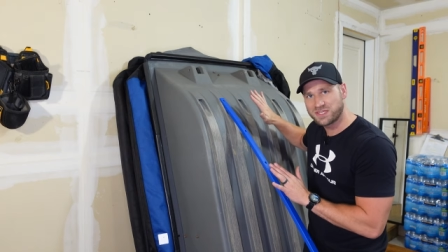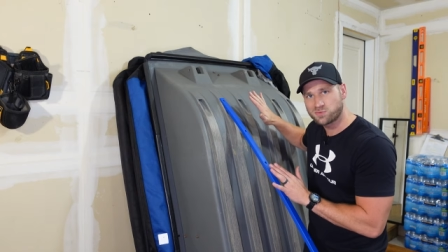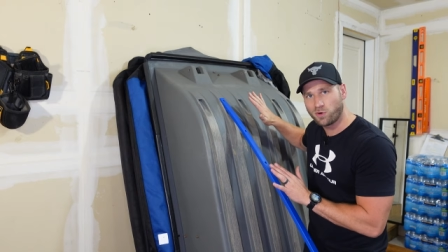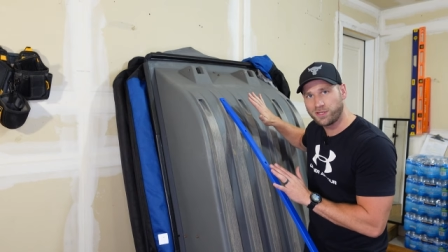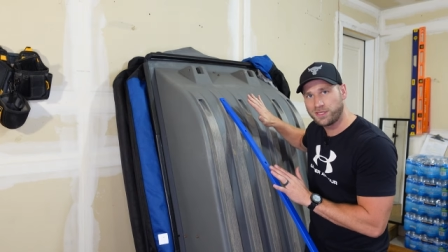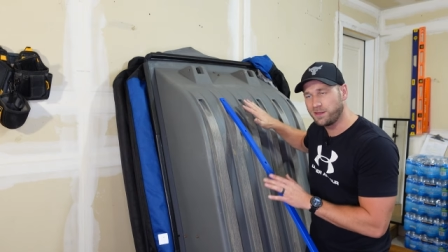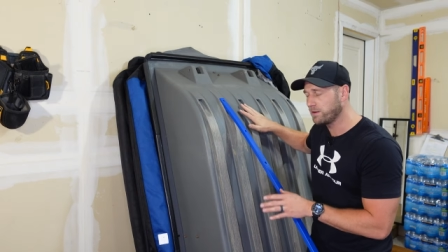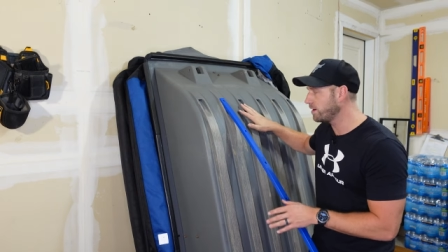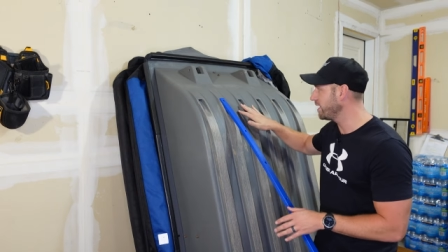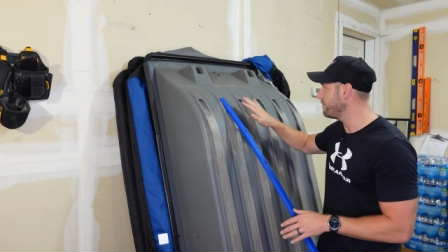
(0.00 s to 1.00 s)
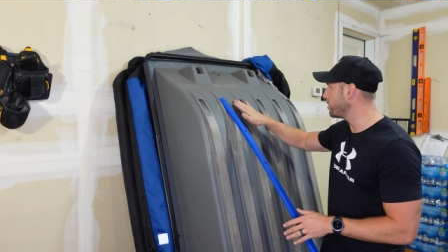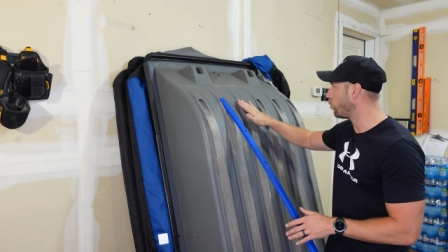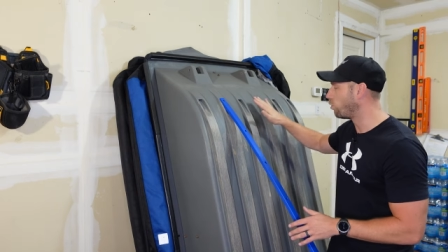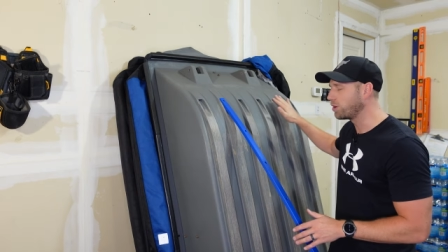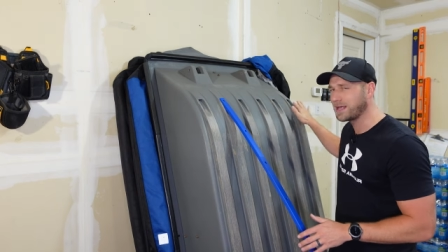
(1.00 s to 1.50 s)
this one here and I'm gonna
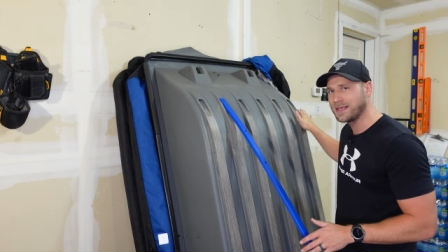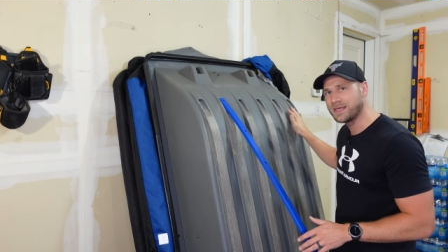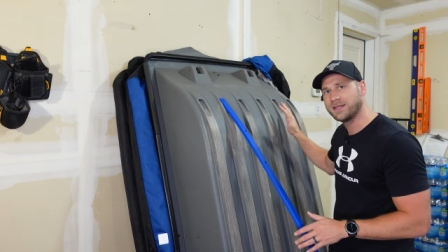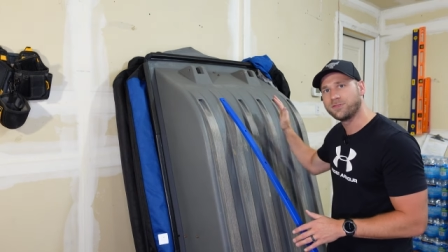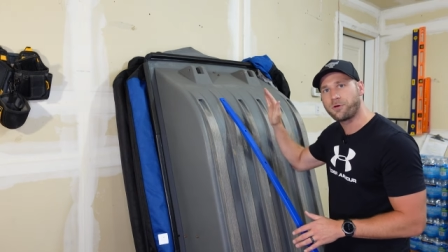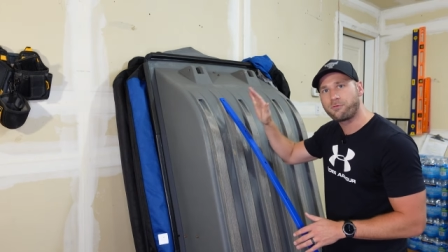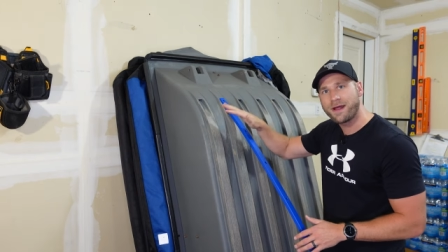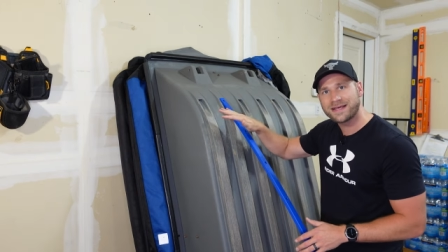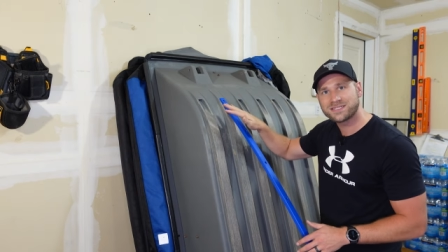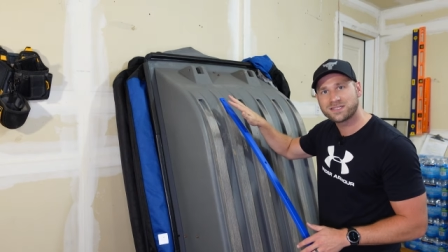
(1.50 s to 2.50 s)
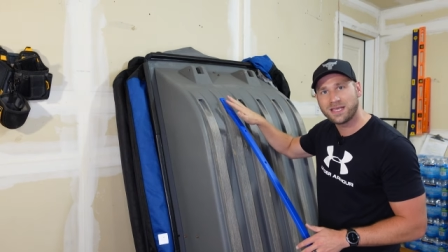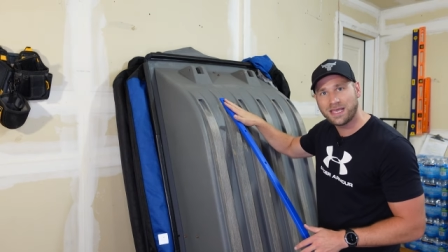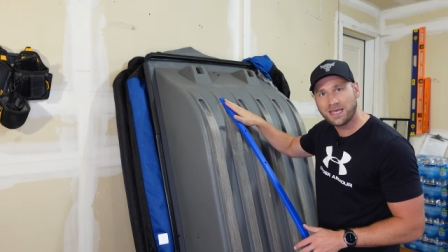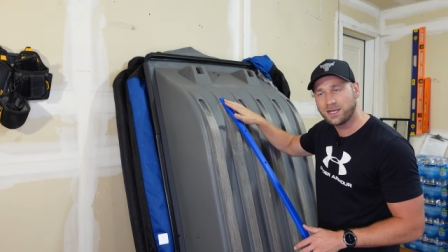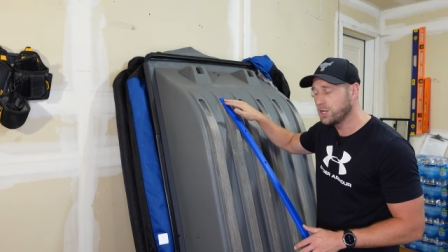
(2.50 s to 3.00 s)
work on getting the rest
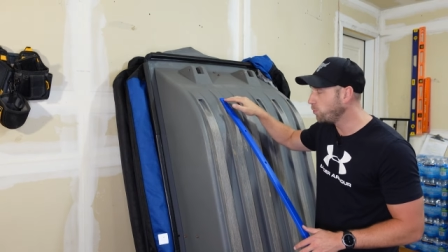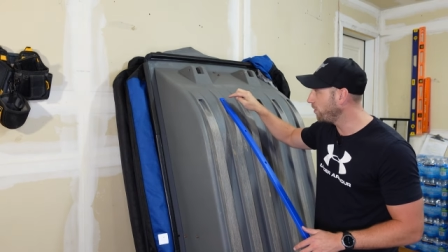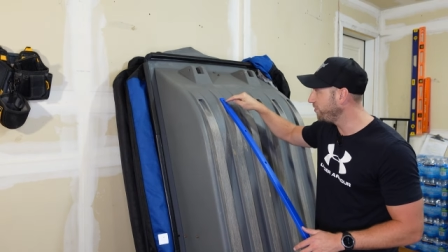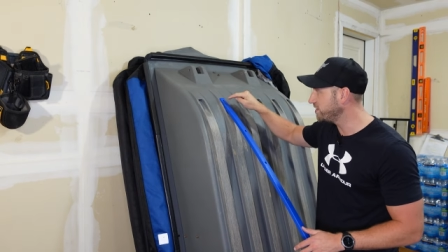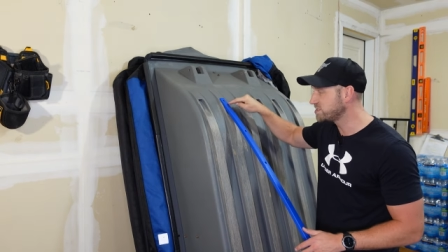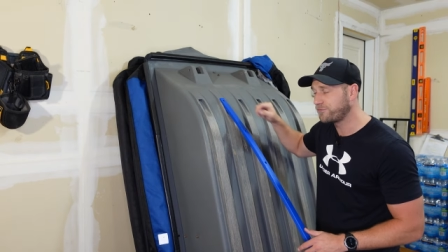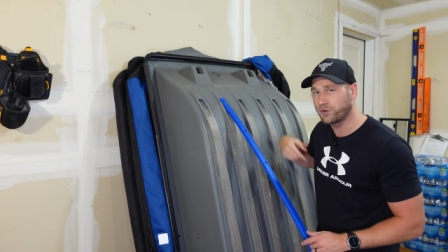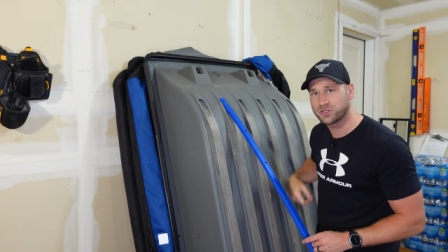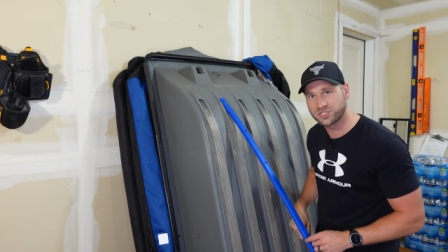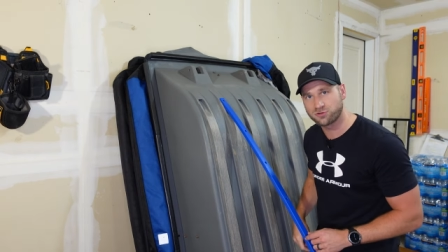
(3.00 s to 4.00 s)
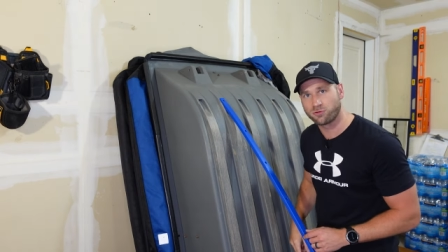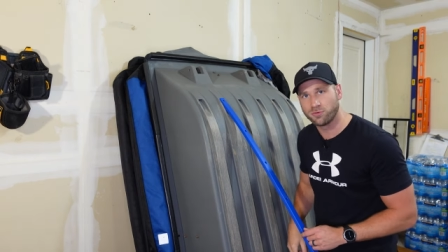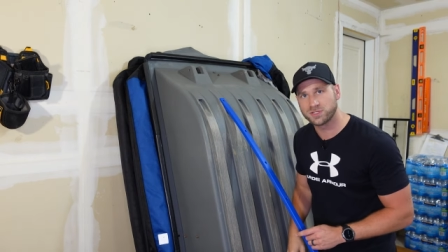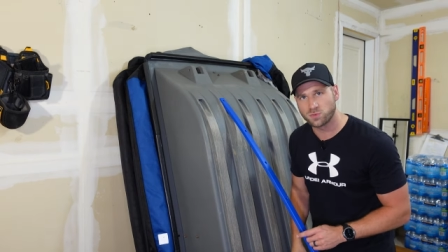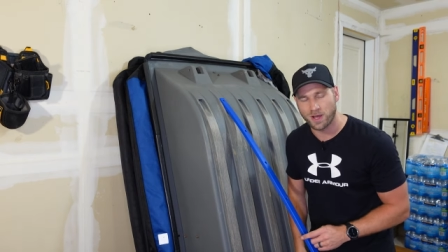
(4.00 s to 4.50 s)
in with this first screw as